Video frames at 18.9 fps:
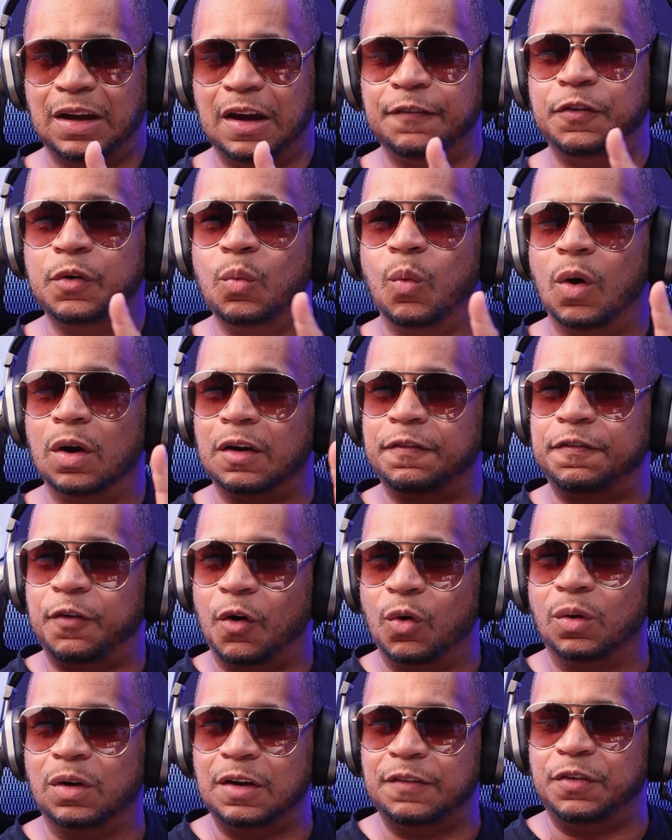if you want a
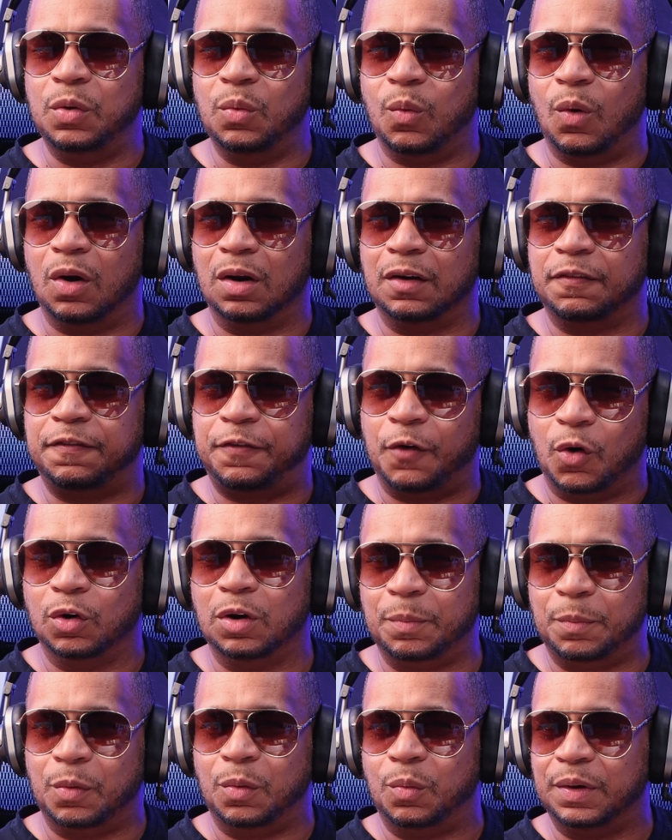fold, if you want a
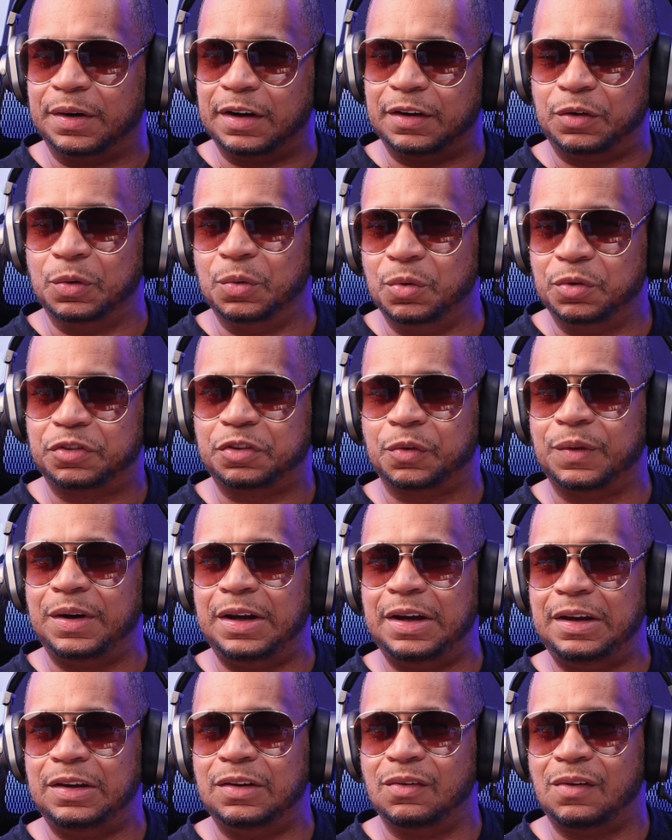foldable with a dual
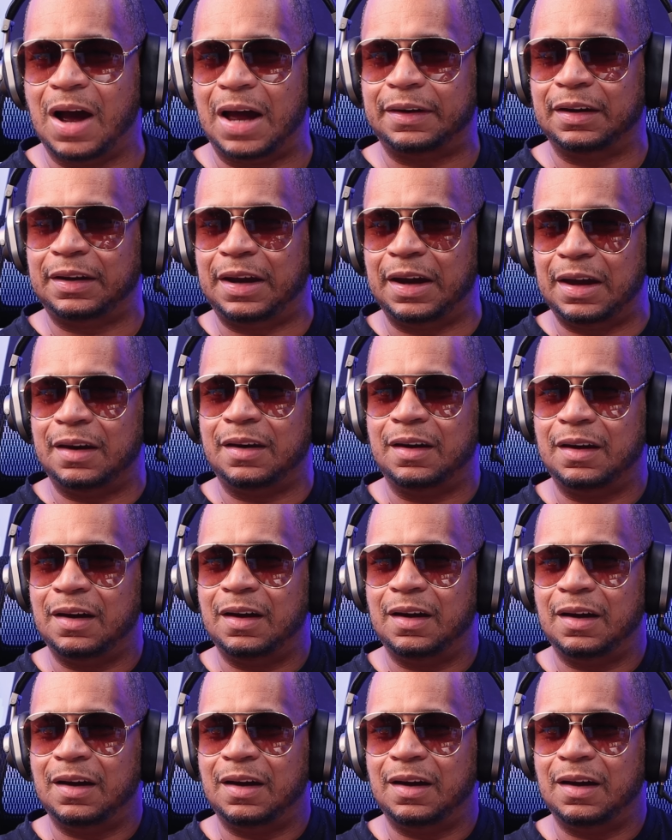screen, you got to get